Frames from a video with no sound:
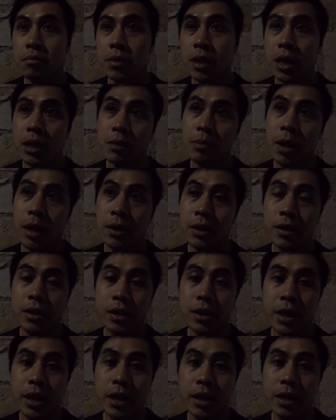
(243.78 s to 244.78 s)
that's about it
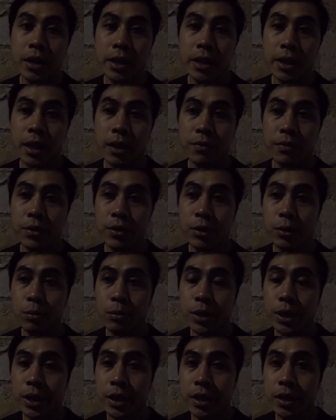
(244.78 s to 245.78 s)
today, and I feel
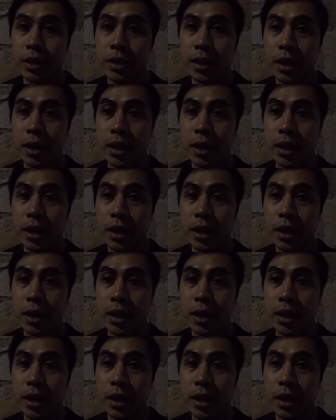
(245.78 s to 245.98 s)
pretty good.